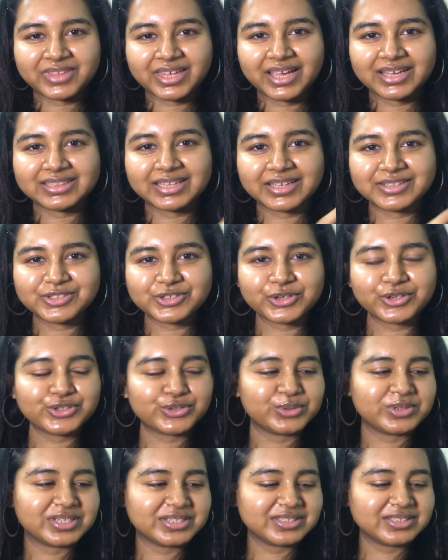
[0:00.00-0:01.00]
cleanser, so
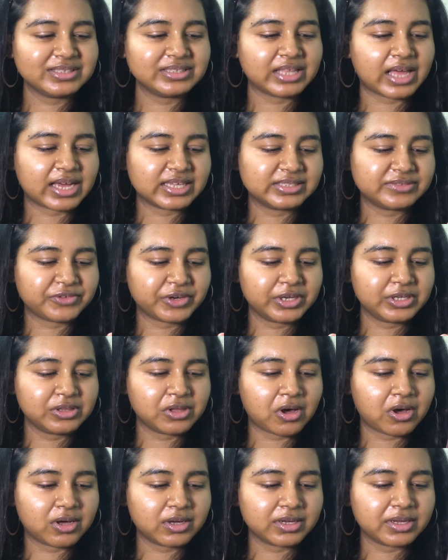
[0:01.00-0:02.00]
it doesn't last very
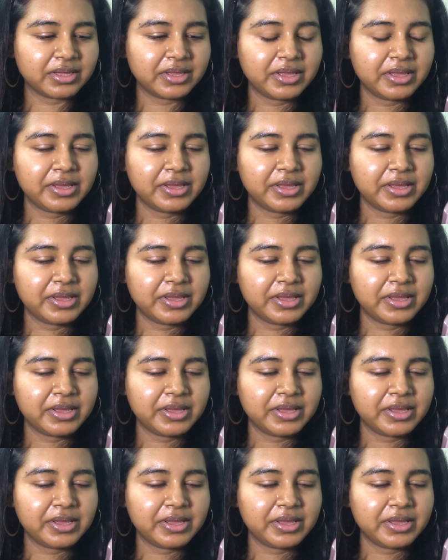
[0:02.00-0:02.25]
long.